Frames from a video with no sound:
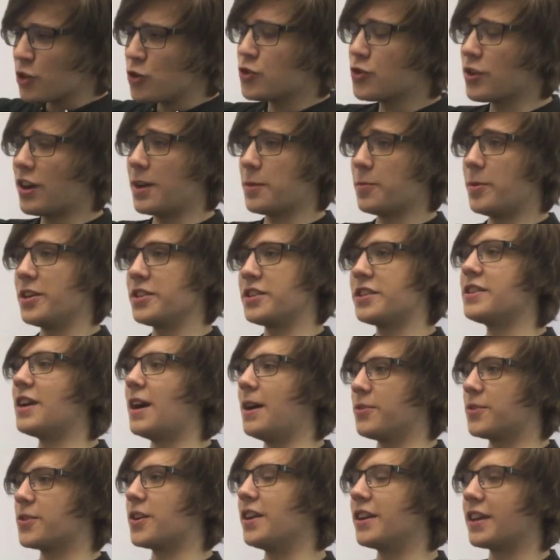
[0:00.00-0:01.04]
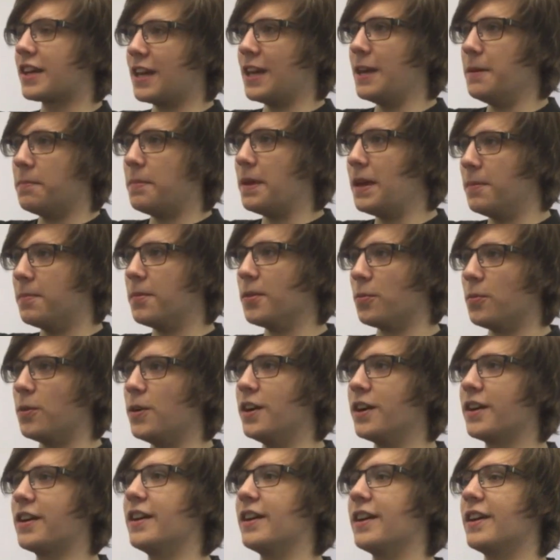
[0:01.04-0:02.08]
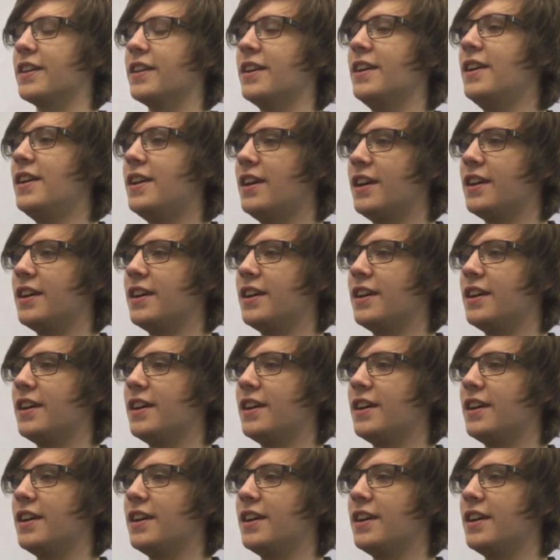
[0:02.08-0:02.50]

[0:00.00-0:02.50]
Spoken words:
Trying to work time, trying to keep people working